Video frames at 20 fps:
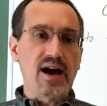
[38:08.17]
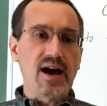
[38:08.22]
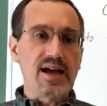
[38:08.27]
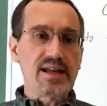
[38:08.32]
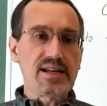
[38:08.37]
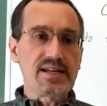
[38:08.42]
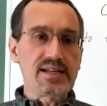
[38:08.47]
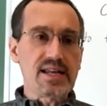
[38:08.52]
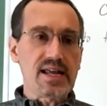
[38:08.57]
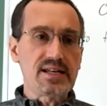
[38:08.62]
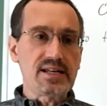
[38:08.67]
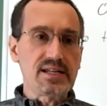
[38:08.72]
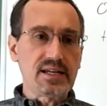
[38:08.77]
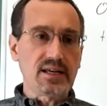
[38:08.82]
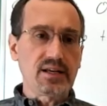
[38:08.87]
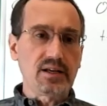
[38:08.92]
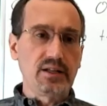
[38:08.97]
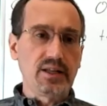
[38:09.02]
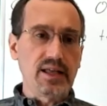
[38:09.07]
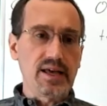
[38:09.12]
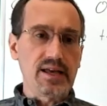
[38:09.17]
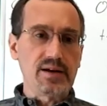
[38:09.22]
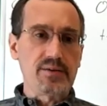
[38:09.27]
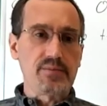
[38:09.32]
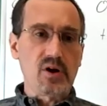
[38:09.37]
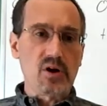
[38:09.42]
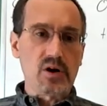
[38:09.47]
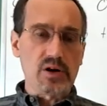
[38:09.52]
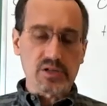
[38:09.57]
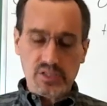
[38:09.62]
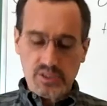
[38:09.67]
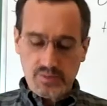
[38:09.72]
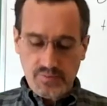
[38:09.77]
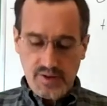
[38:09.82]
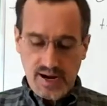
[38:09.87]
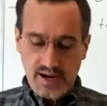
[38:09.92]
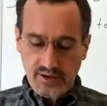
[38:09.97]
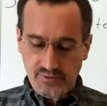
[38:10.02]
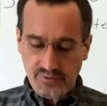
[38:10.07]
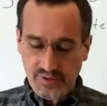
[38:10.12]
identical NMR
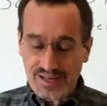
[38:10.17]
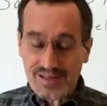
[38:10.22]
spectra.